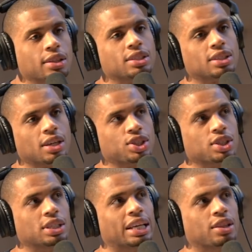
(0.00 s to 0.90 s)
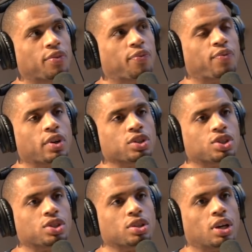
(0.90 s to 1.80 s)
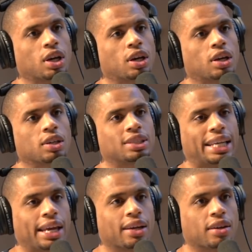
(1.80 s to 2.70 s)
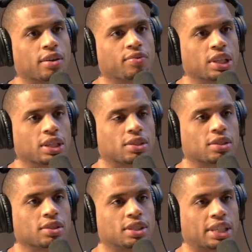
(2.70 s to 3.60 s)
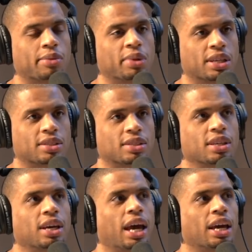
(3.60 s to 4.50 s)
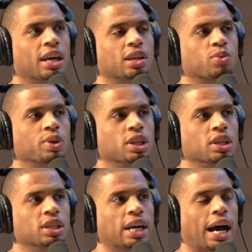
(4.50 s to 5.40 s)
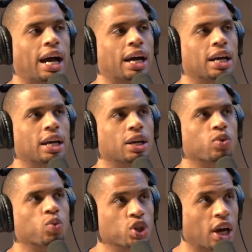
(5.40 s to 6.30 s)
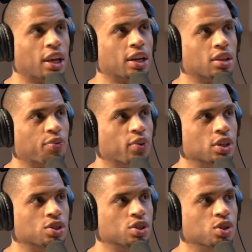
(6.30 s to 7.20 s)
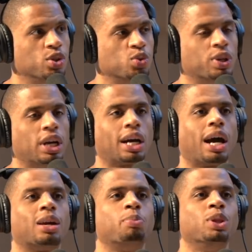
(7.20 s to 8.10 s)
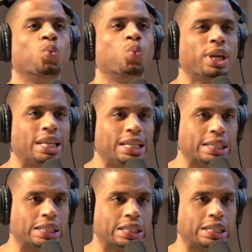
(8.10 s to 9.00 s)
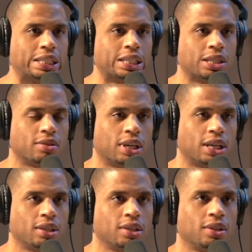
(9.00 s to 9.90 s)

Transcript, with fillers: discussion in the first uh, take of this Correct. ten minutes. Yep. And we got, I like the phrase you used, we got caught up in the weeds. Yes. Right?